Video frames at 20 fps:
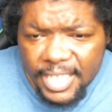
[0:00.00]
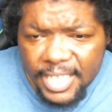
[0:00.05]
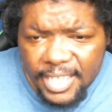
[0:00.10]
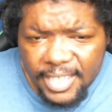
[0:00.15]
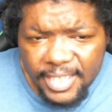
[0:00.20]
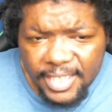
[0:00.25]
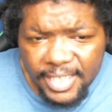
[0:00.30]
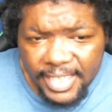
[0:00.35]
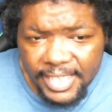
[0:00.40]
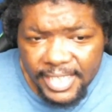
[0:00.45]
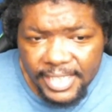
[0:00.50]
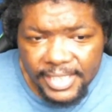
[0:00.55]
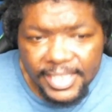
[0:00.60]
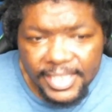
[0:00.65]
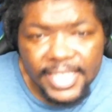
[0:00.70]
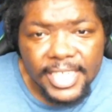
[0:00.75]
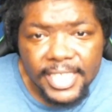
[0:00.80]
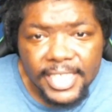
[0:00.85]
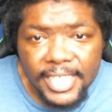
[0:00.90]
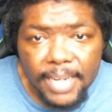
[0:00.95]
Like, it's
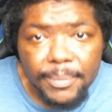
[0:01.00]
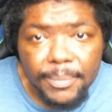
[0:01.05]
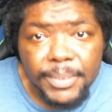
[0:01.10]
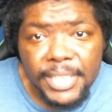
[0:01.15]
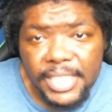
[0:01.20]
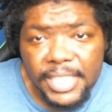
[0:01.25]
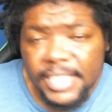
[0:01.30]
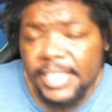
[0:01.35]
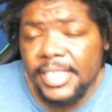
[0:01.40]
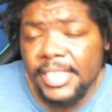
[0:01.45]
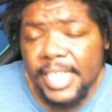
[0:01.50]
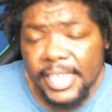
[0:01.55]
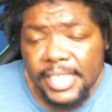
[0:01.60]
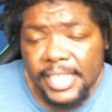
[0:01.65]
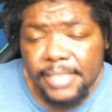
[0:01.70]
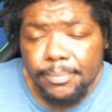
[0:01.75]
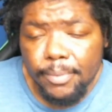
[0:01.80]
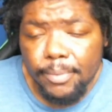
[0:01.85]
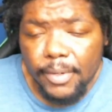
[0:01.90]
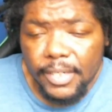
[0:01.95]
in the double digits at
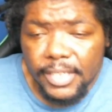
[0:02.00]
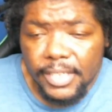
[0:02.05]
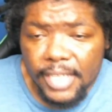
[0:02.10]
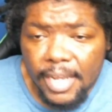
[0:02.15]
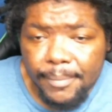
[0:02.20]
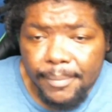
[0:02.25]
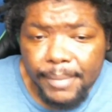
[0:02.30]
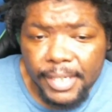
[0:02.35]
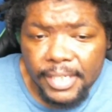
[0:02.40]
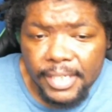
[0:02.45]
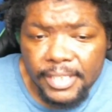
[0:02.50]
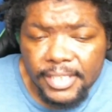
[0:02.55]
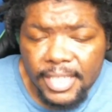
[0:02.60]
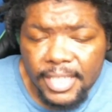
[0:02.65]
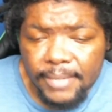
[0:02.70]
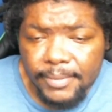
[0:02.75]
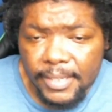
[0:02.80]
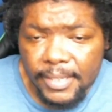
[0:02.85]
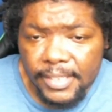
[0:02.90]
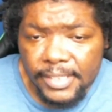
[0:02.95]
this point, how many
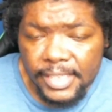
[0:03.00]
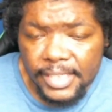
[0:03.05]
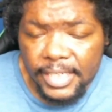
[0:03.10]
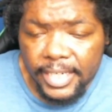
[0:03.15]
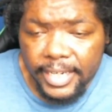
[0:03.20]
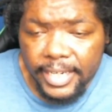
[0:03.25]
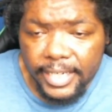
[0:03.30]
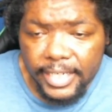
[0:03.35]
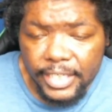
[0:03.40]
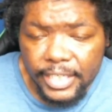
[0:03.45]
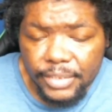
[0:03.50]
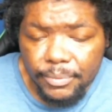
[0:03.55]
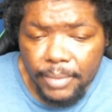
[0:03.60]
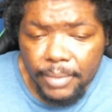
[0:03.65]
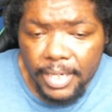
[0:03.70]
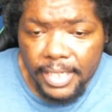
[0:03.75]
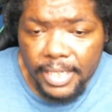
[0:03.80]
times I've seen each one of